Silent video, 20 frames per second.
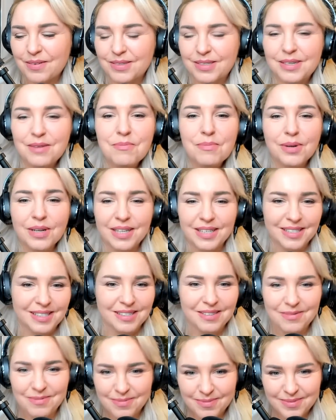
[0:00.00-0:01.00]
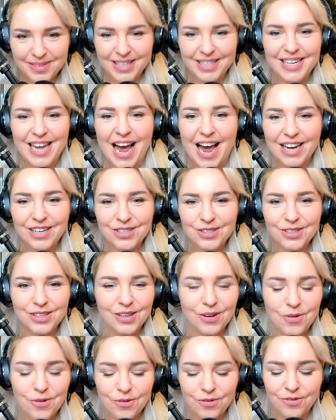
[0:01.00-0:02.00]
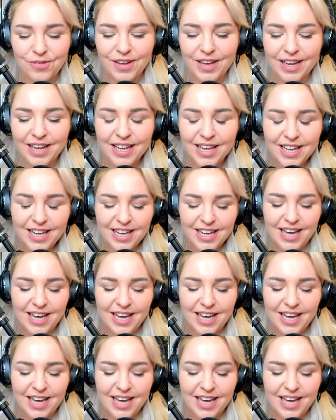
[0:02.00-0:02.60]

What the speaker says: symbolism attached to the whole thing.